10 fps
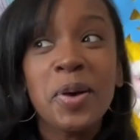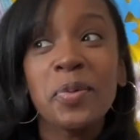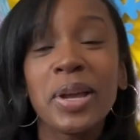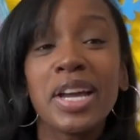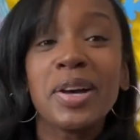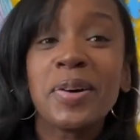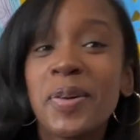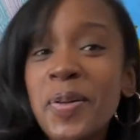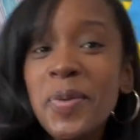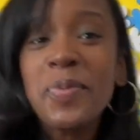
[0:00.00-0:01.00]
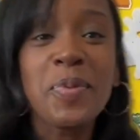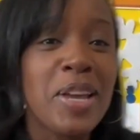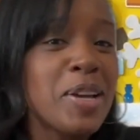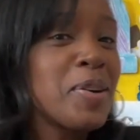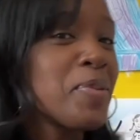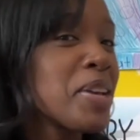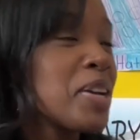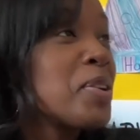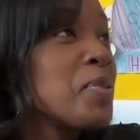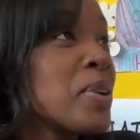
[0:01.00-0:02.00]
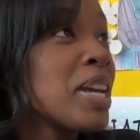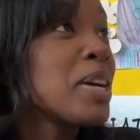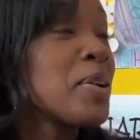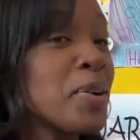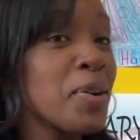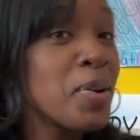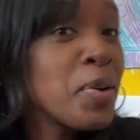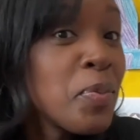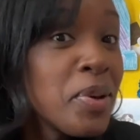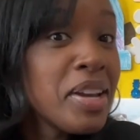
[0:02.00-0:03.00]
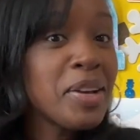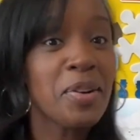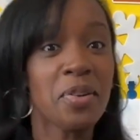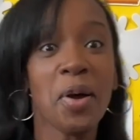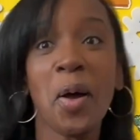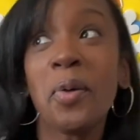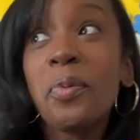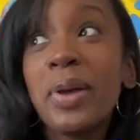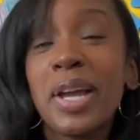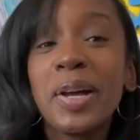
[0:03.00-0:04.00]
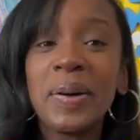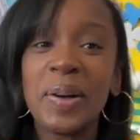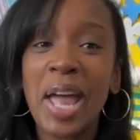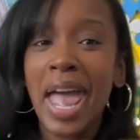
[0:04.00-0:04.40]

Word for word: wiggle, wiggle, wiggle, wiggle, wiggle, wiggle.